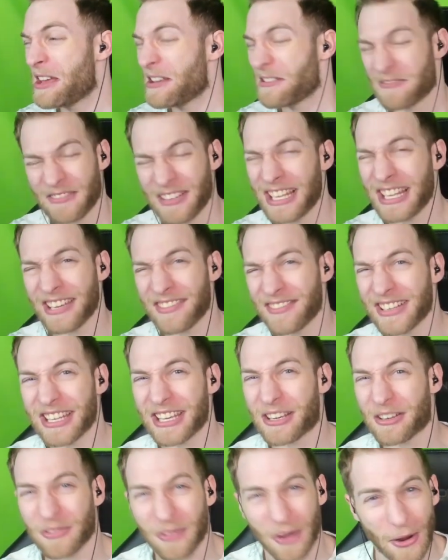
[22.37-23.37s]

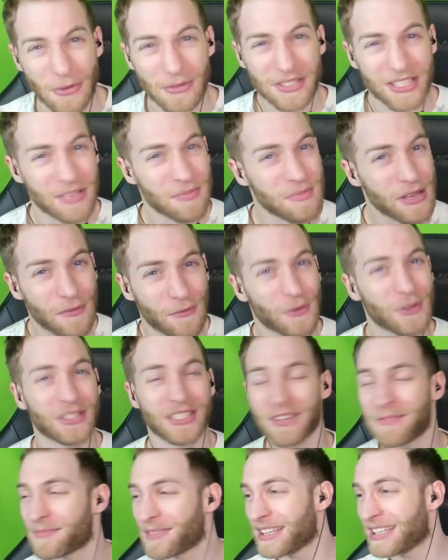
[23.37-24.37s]
really gross to me for
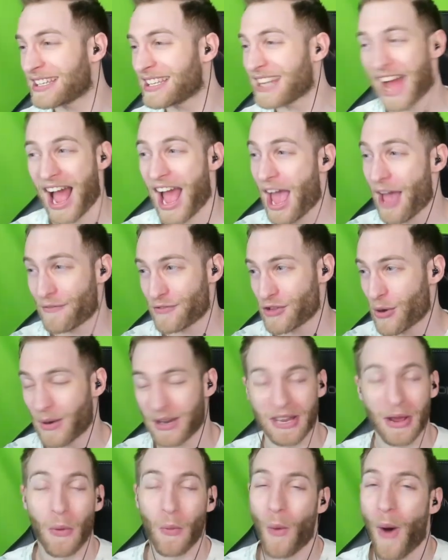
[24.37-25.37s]
some reason. I have no
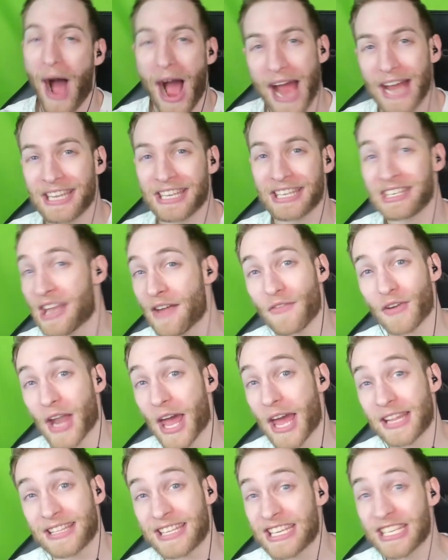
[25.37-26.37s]
idea why I never
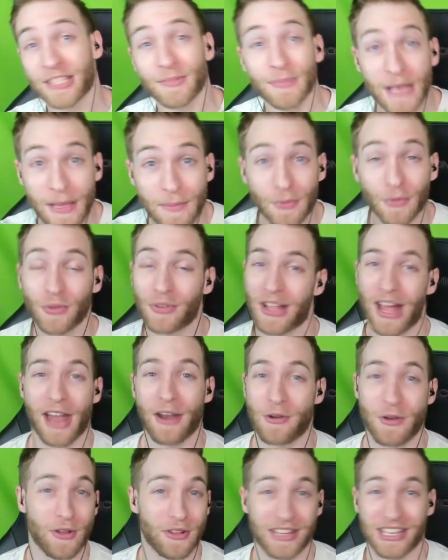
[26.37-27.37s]
liked these people.
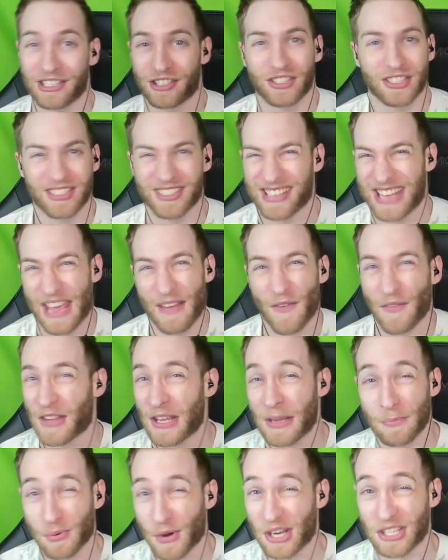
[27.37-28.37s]
I don't know, they just gave off
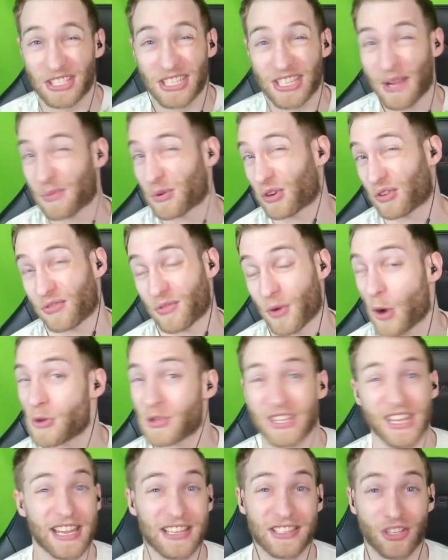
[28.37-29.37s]
the impression they were
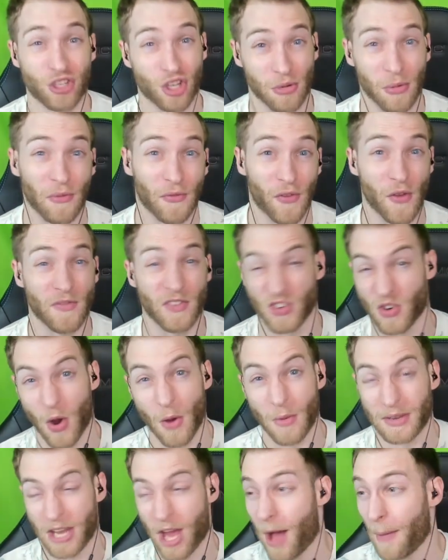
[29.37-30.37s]
gross, and as a germaphobe
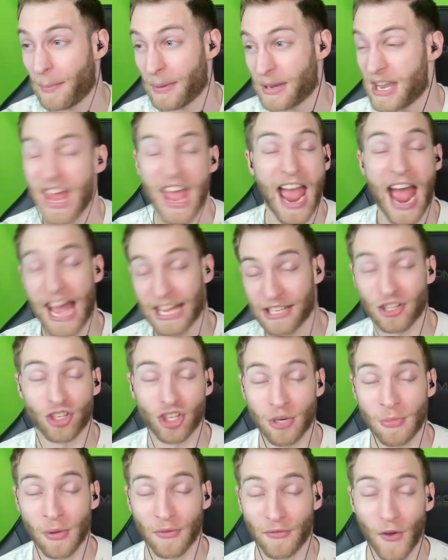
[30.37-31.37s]
growing up and as a
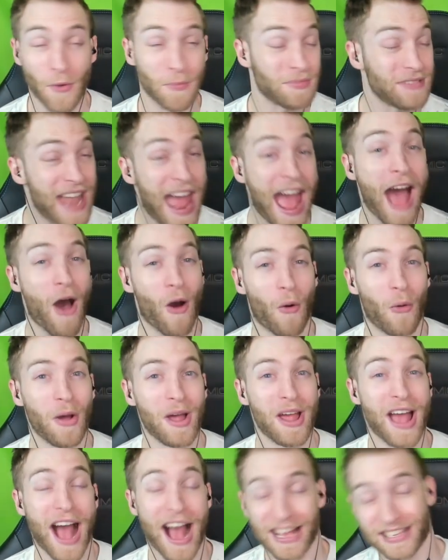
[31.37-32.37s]
germaphobe now,
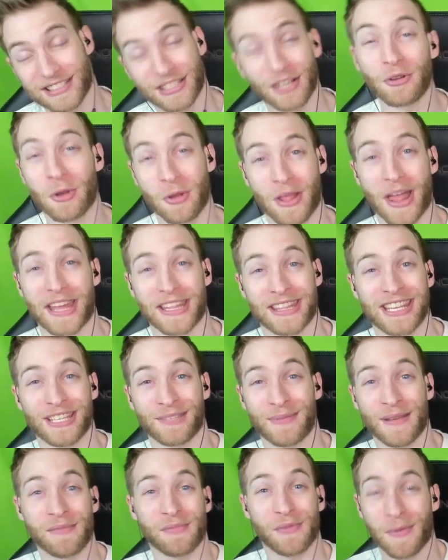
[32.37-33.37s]
I still don't like
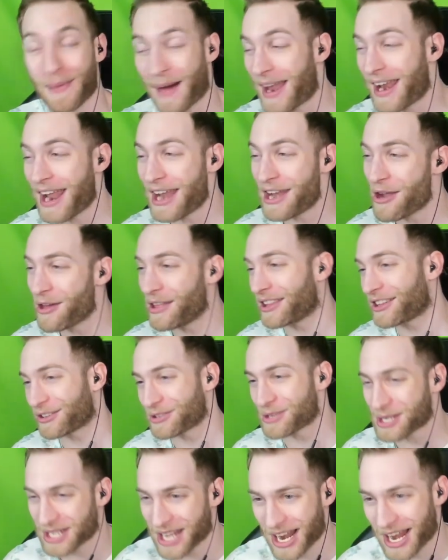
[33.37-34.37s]
these people, but I know that
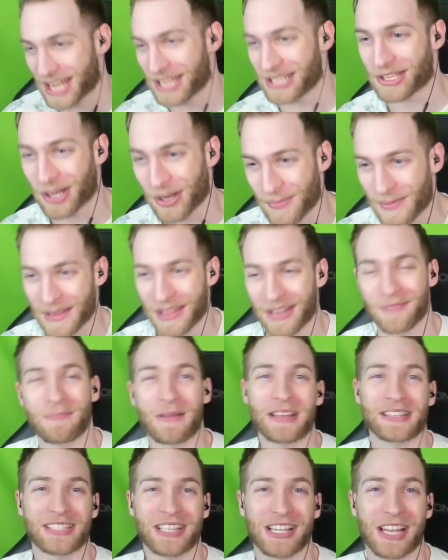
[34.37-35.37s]
they're just kind of like derpy. They're
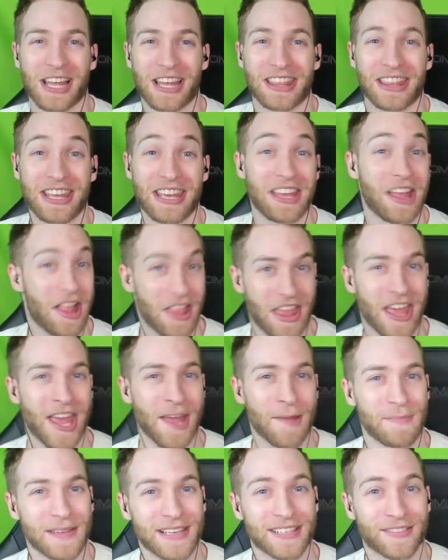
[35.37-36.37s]
basically like the
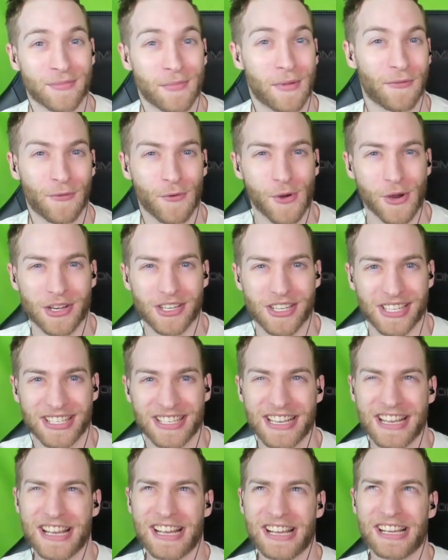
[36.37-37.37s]
hippies from before,
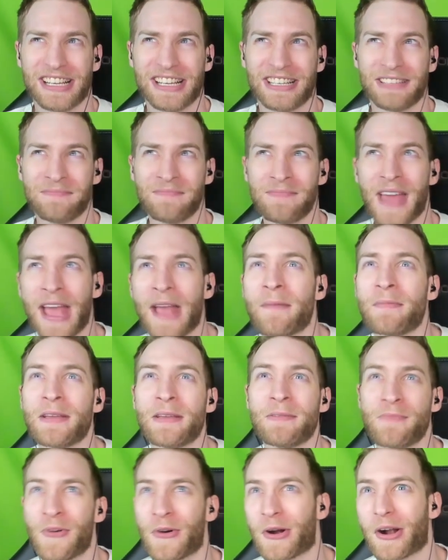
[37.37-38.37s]
just
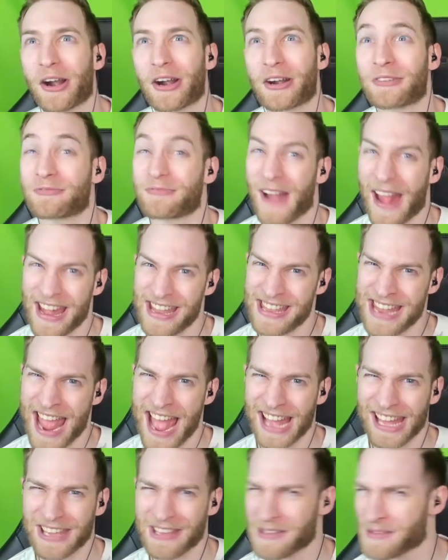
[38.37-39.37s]
maybe more
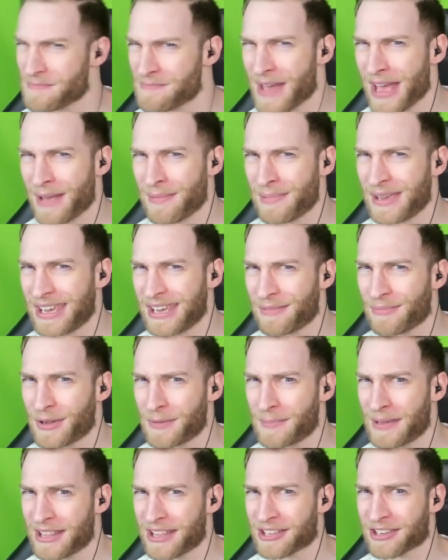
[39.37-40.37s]
redneck, maybe
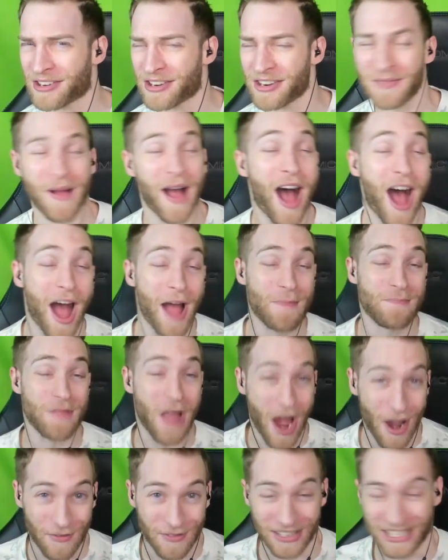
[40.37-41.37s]
would be the term. I'm
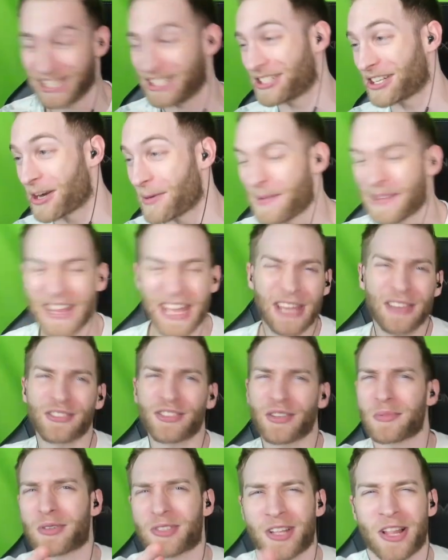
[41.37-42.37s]
not really sure, but thank you
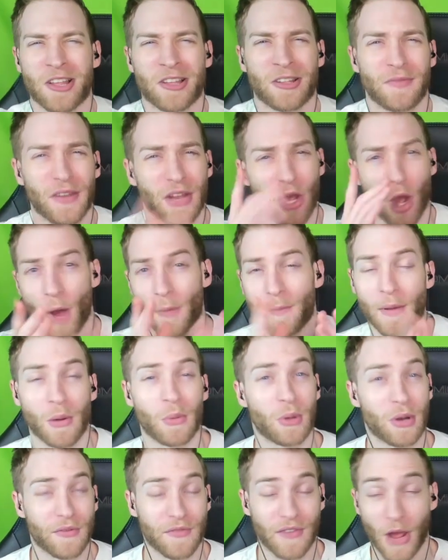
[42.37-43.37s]
so much for clicking on the video. Hope you're
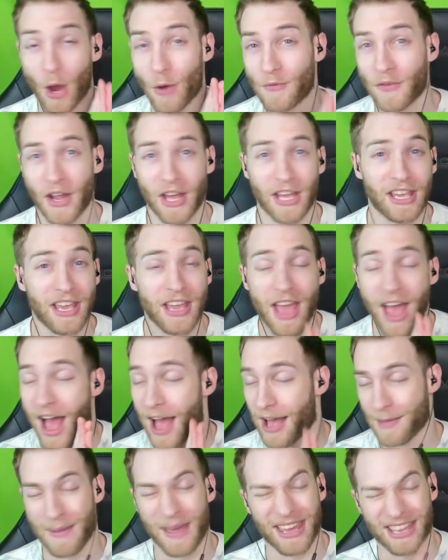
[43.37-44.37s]
on a wonderful day. I hope like
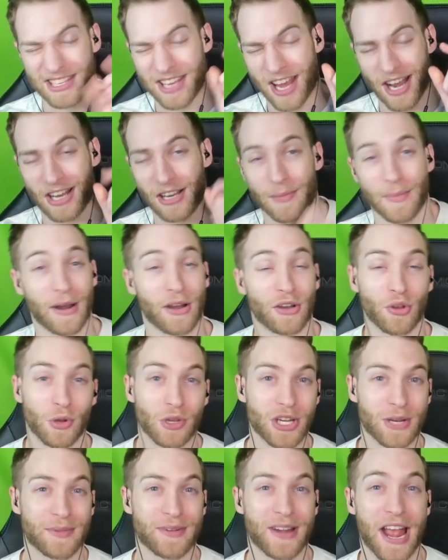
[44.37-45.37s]
I can make it a tiny little better. You
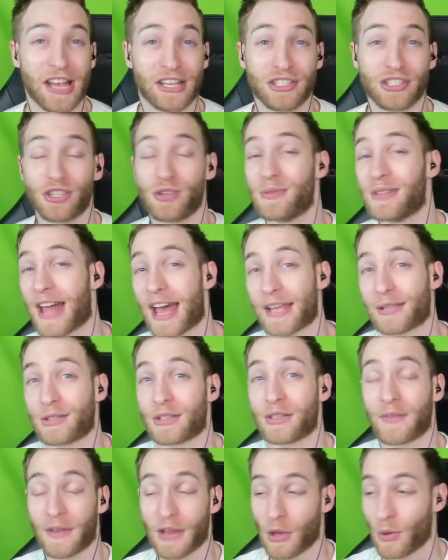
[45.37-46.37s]
can check my reaction to last
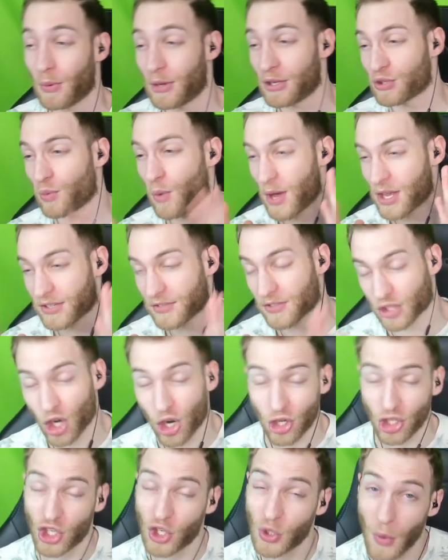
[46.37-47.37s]
week's video, which was
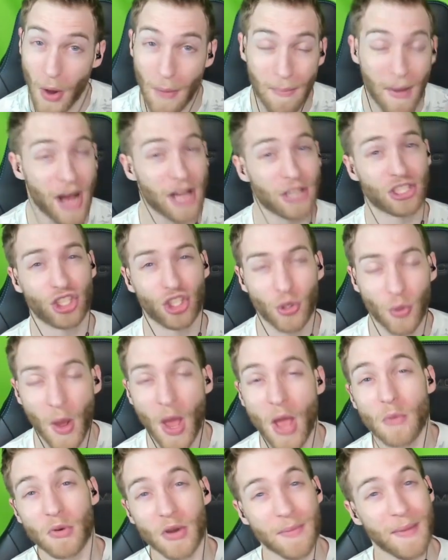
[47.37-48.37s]
Return to Omashu,
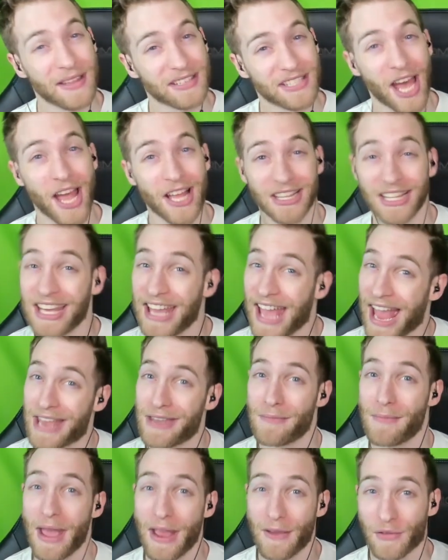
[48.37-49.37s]
where we met Ty Lee
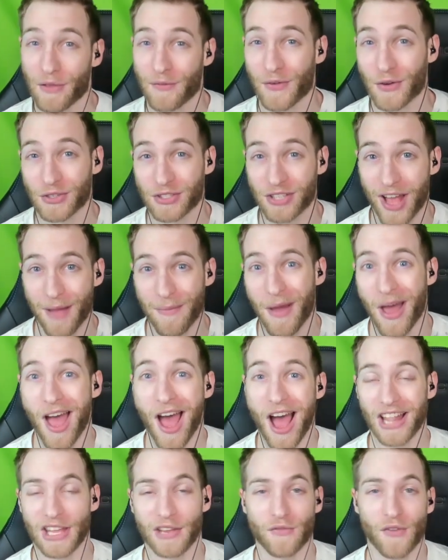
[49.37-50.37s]
and Mai for the first time.
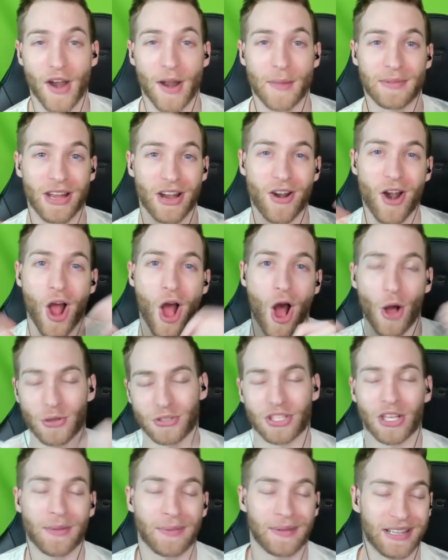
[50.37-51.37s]
I'll leave it right up there.
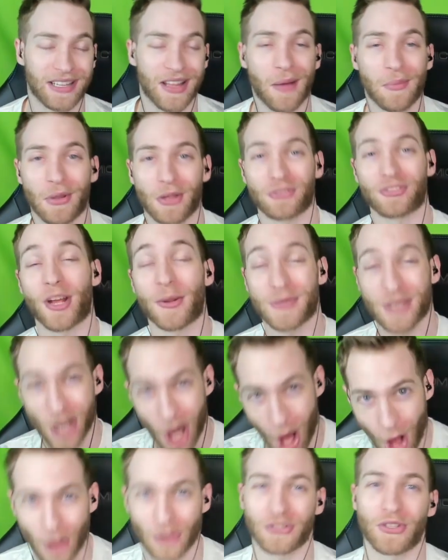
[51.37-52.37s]
Also, you can link down below in the description.
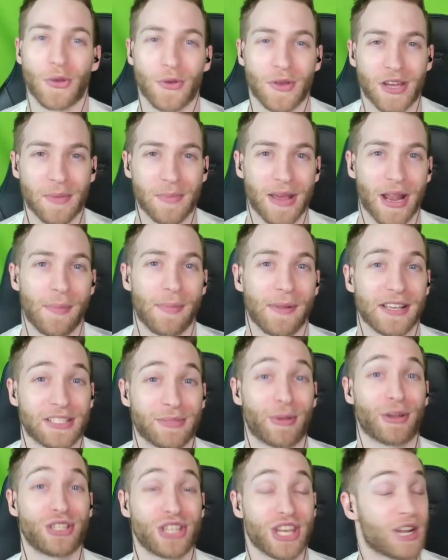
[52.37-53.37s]
Also, going to be on a
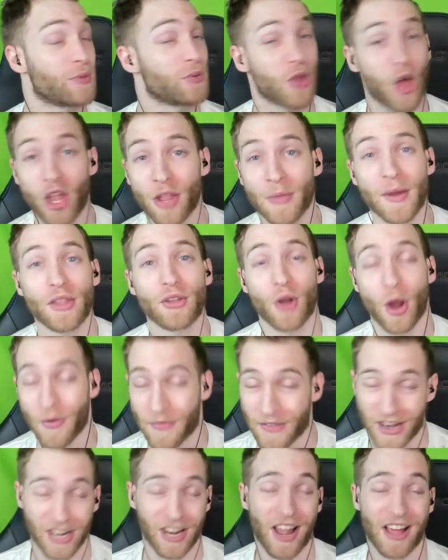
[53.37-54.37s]
place on my channel with all the other
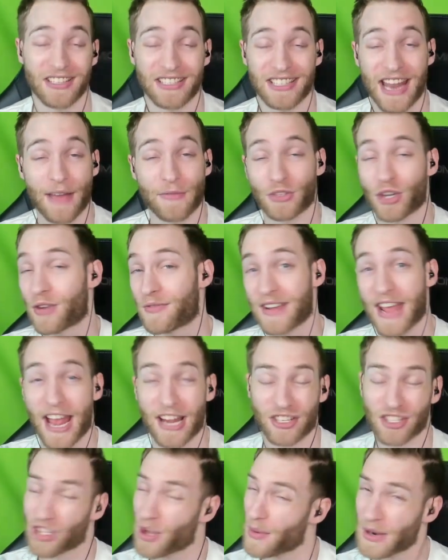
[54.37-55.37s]
Overanalyzing Avatar
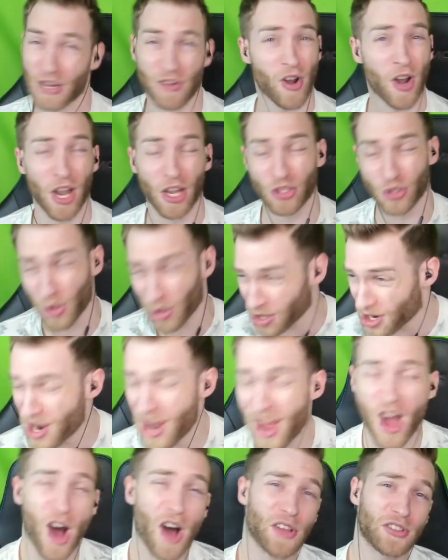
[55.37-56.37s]
reactions. Go into chronological order.
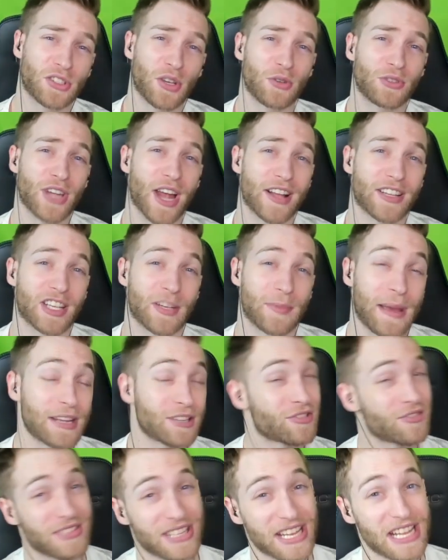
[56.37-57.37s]
Also, shout out to the
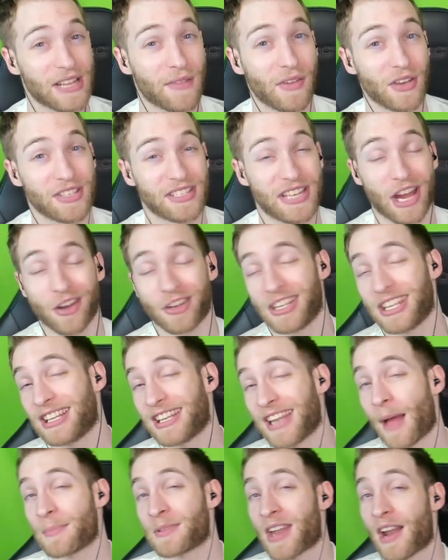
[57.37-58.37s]
patrons. They can do videos daily.
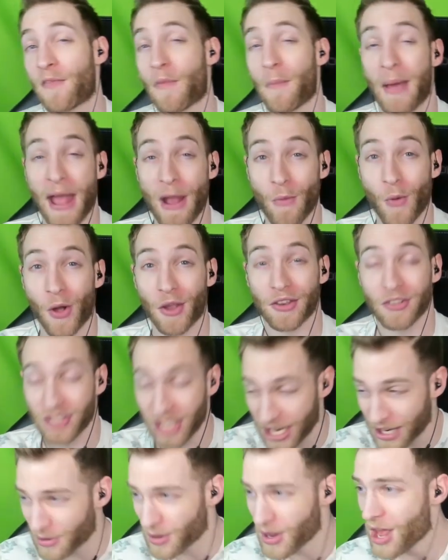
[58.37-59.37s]
I'm top of the paywall on the
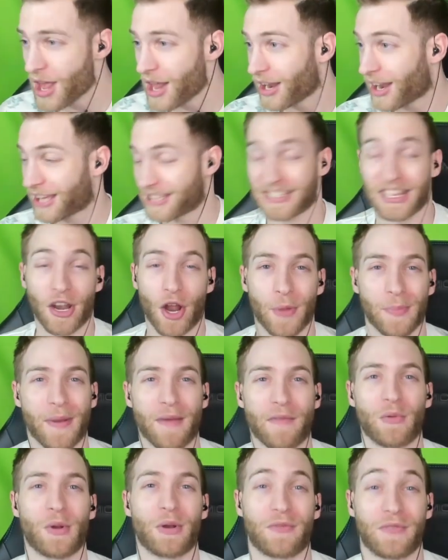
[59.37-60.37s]
channel. Like I said, I hope you're
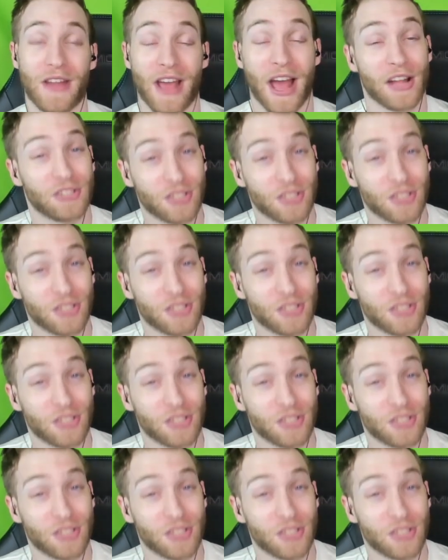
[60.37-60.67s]
having a wonderful day. I